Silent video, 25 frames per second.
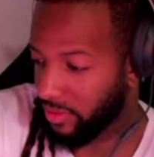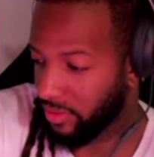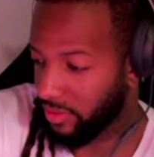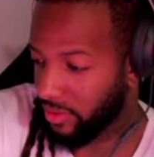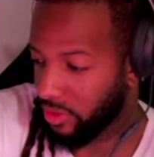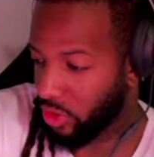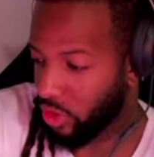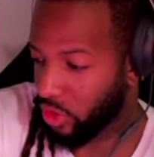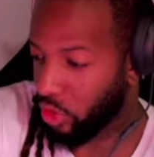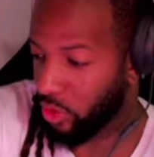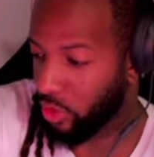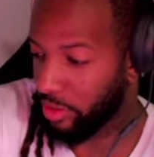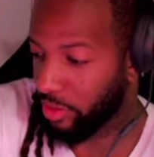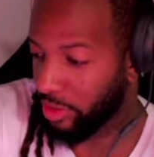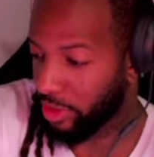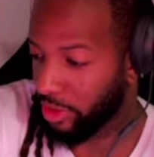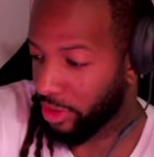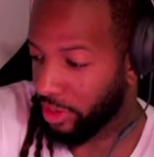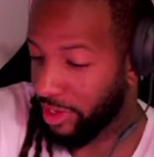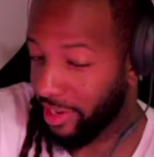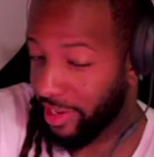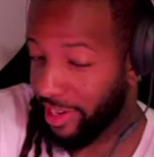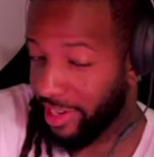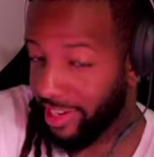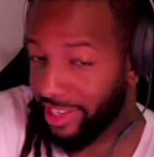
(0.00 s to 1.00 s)
Soul Reapers are
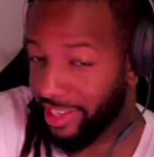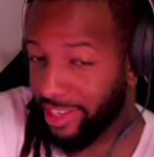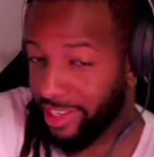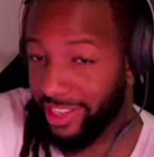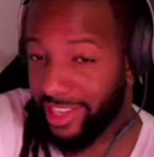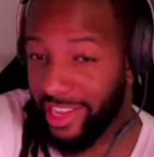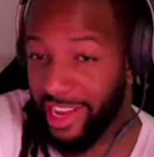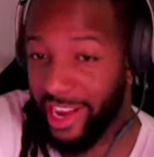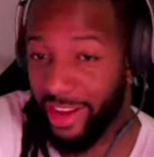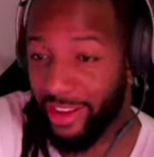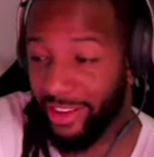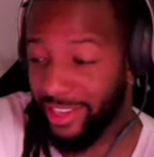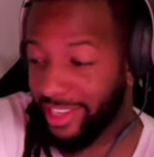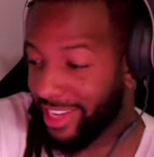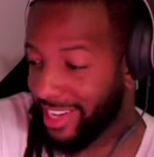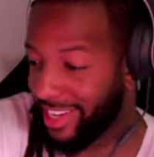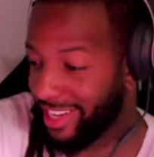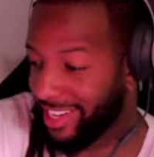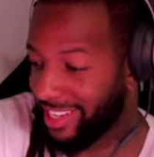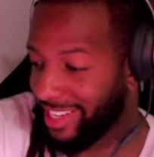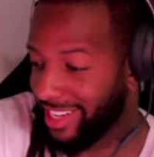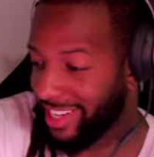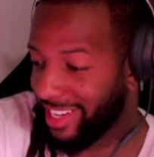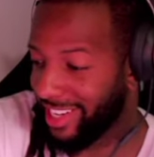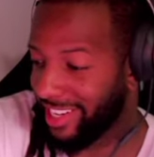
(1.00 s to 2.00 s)
clinging to the outside
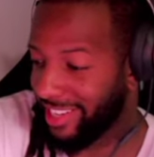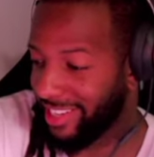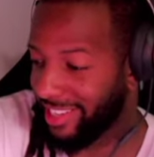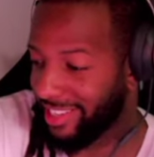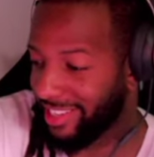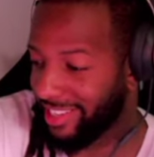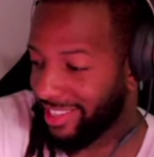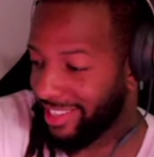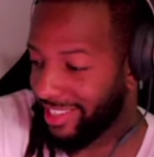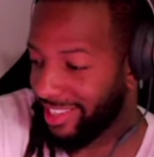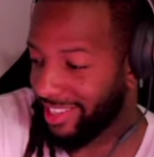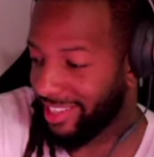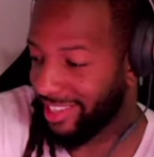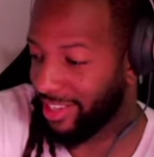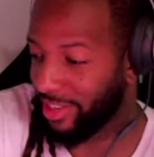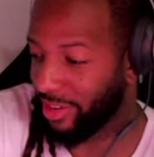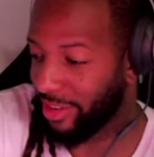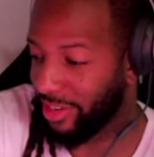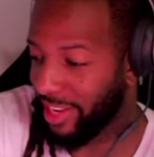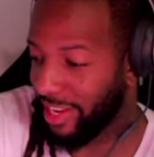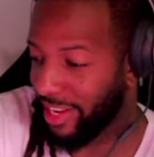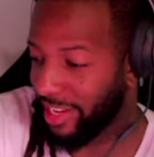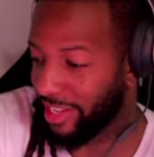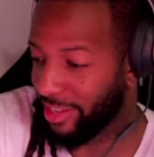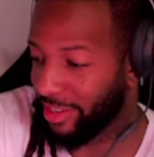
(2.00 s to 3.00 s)
chance as their
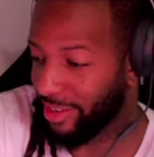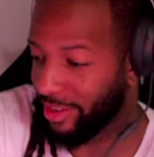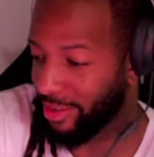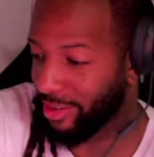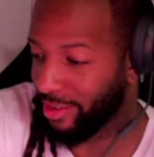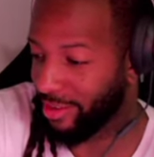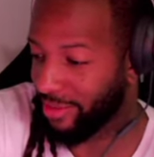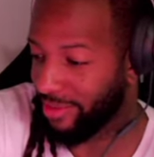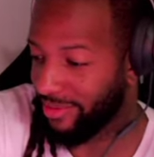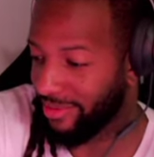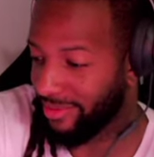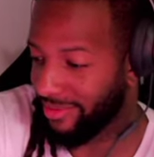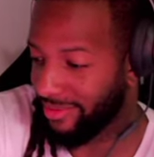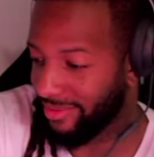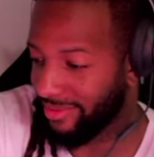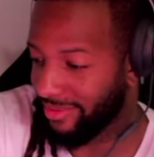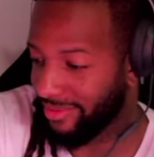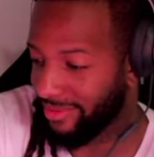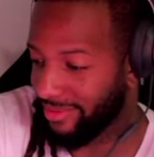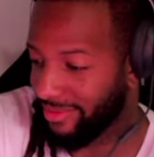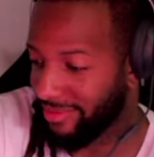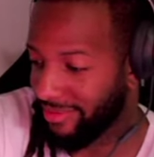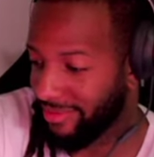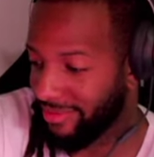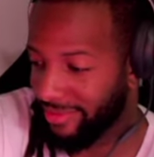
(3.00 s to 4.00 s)
last hope.
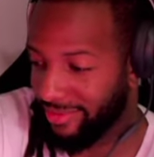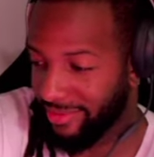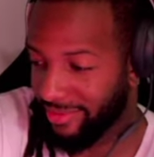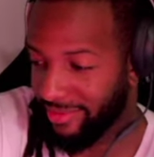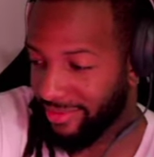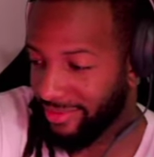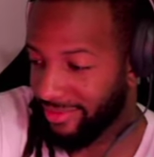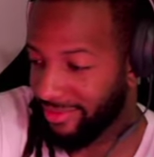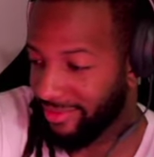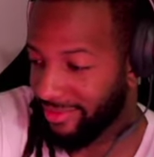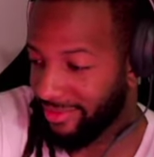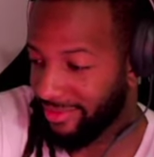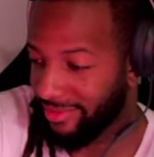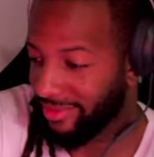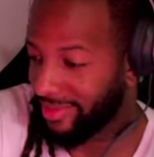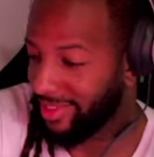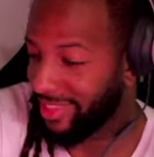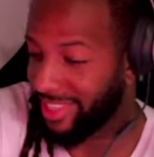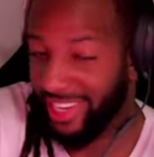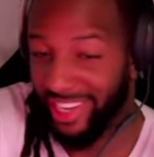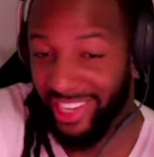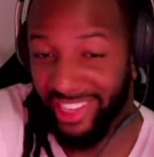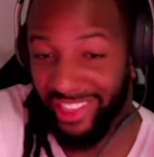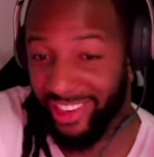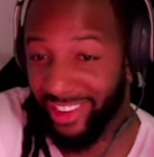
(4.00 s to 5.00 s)

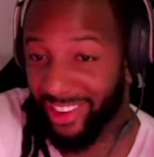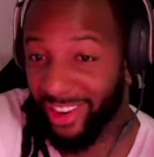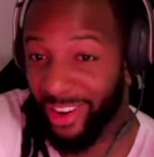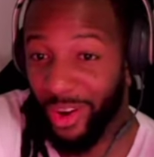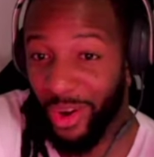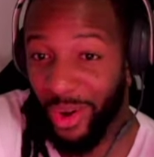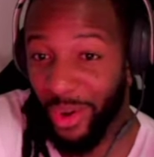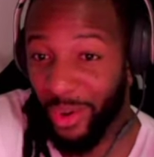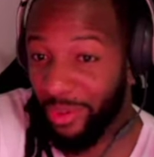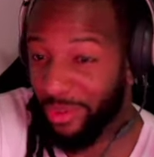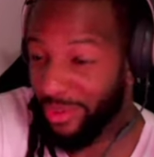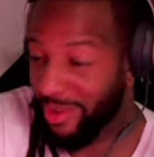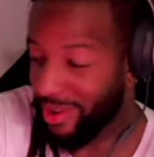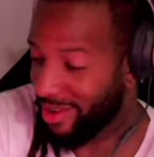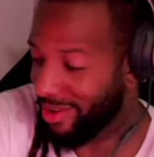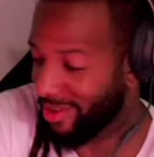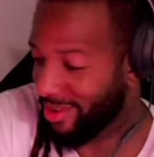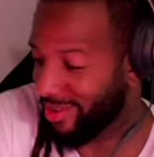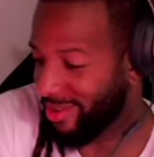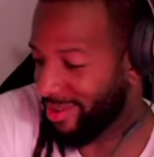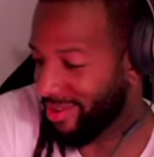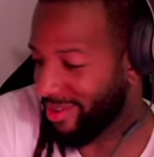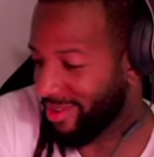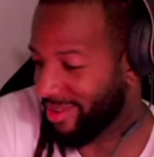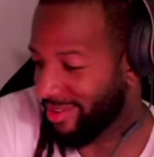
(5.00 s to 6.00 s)
Take their hope.
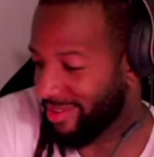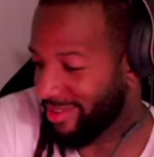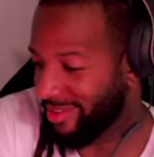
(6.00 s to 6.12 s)
Ooh.